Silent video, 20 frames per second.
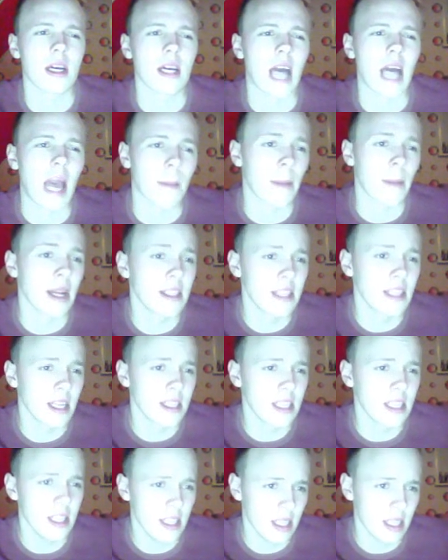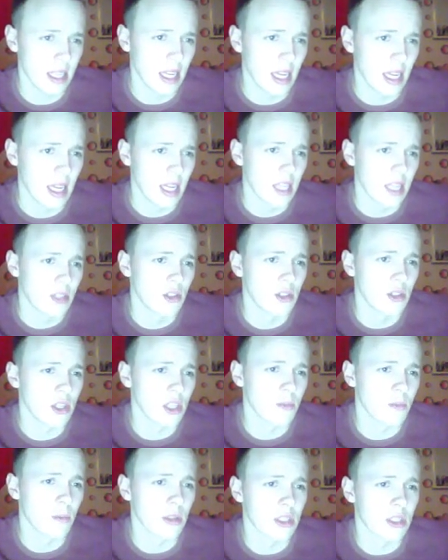I might change it
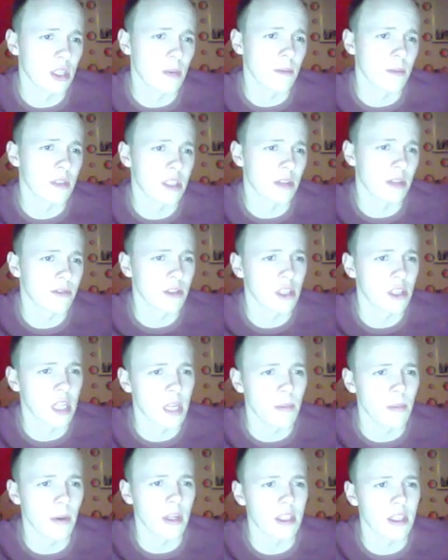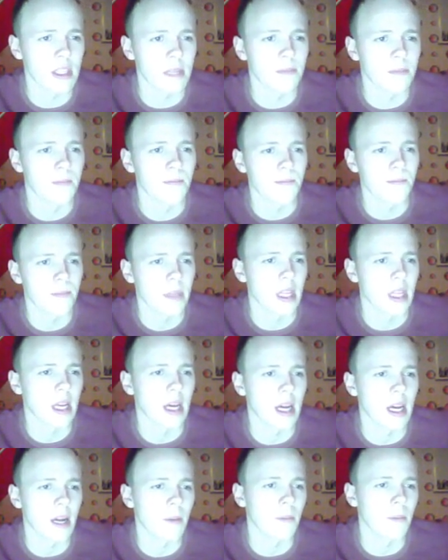to just put some stuff to sleep on his team,
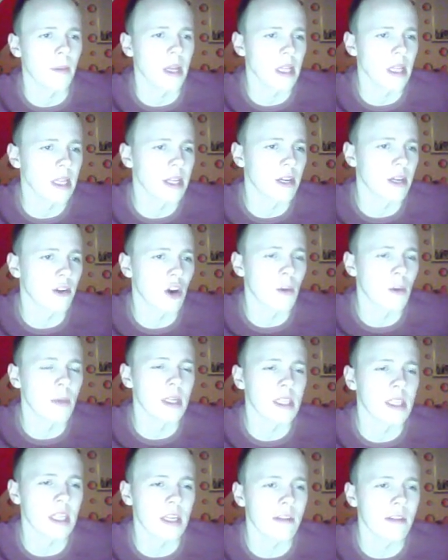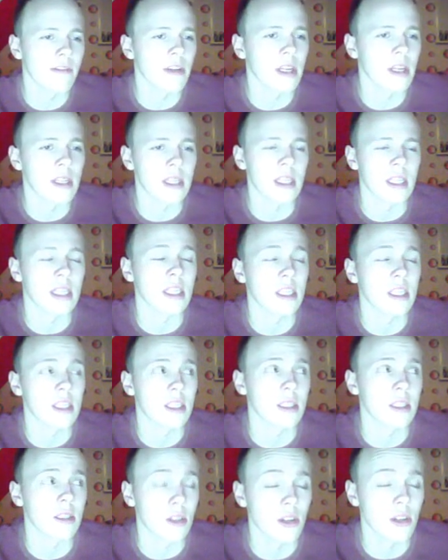mainly the Crobat if it
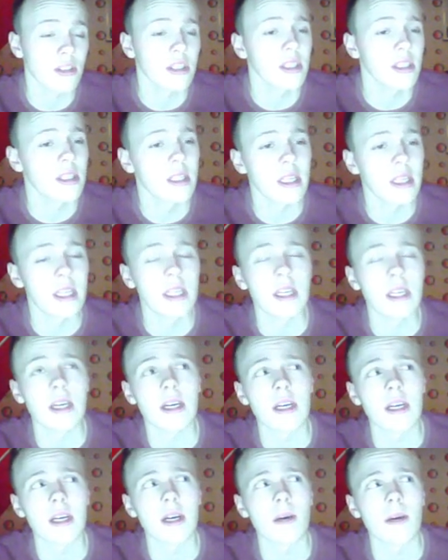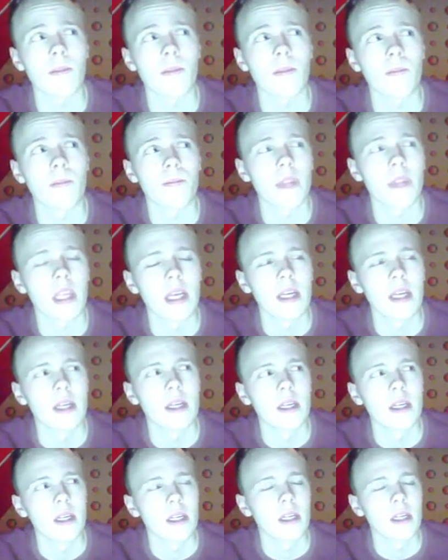is not the
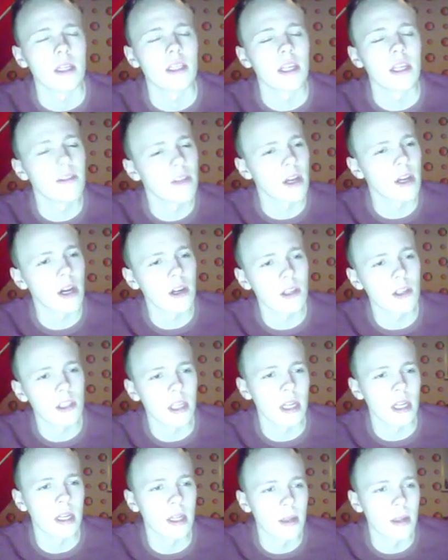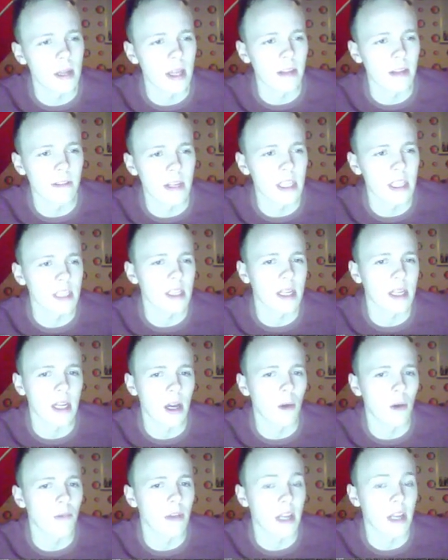safety goggles, and if it is,
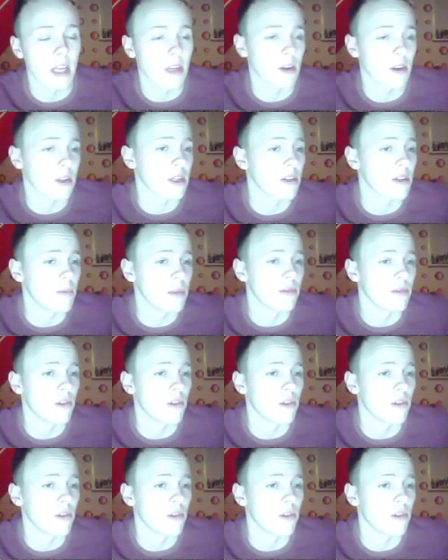then I hopefully can knock it